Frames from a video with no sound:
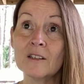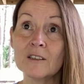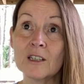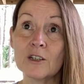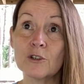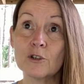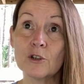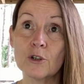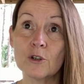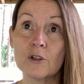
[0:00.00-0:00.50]

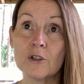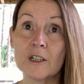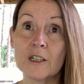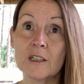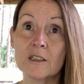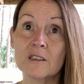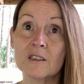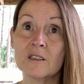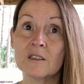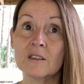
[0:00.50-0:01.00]
then
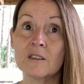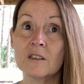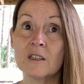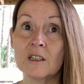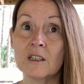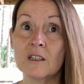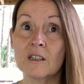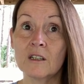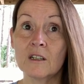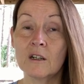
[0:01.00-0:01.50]
creates
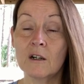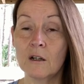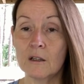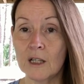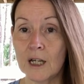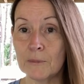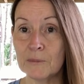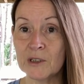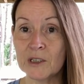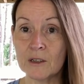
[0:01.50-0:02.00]
the
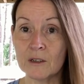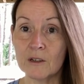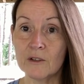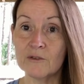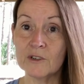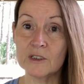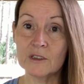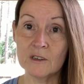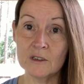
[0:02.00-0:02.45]
collapsing of it.